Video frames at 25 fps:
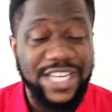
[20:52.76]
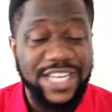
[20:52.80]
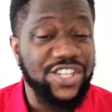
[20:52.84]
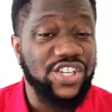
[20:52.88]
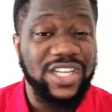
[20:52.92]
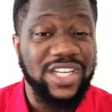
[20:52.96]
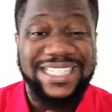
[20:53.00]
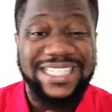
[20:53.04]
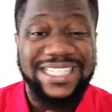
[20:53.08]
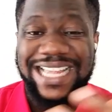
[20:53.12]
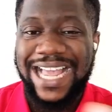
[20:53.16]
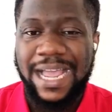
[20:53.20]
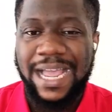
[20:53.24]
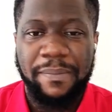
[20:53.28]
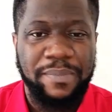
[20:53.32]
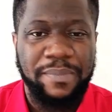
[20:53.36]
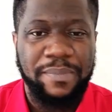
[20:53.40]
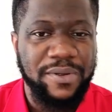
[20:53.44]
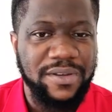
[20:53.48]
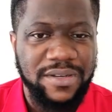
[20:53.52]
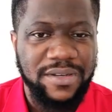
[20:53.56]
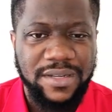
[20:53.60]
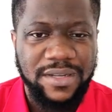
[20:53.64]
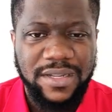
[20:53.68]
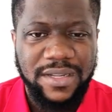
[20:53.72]
It just
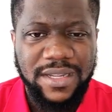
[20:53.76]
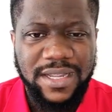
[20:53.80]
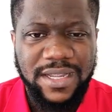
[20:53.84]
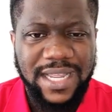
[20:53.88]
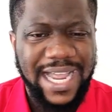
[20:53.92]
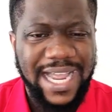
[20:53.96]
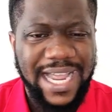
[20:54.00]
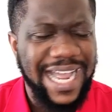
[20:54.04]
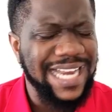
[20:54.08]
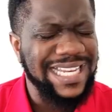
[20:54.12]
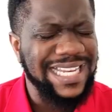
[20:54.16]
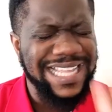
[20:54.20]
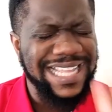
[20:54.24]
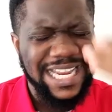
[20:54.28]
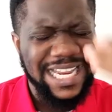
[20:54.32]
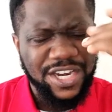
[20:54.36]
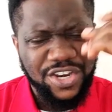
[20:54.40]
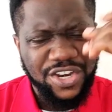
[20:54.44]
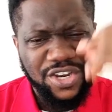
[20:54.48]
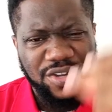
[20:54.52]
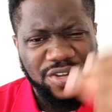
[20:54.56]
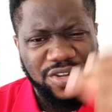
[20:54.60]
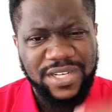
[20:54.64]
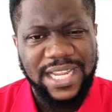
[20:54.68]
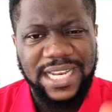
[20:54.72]
happened. And
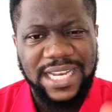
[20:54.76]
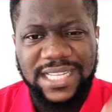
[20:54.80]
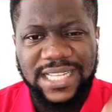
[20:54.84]
they knew